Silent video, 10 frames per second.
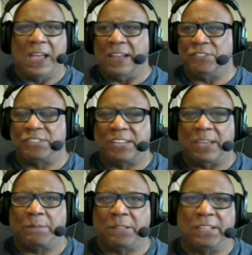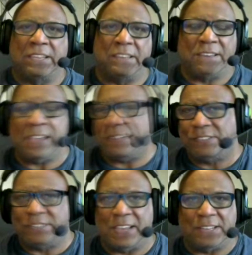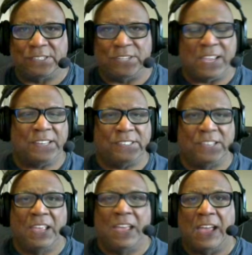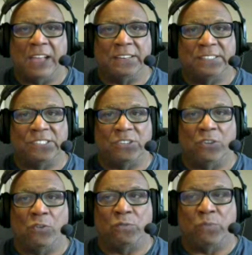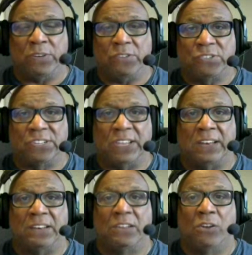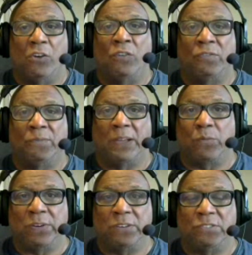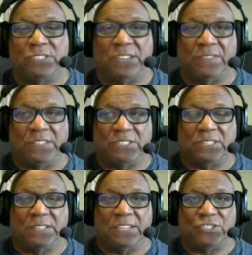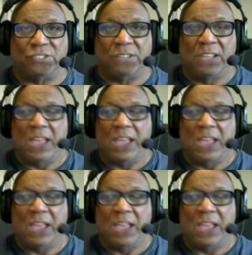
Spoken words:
I just kept clicking yes, yes, yes, and installed Windows 10 over my Windows 7 installation.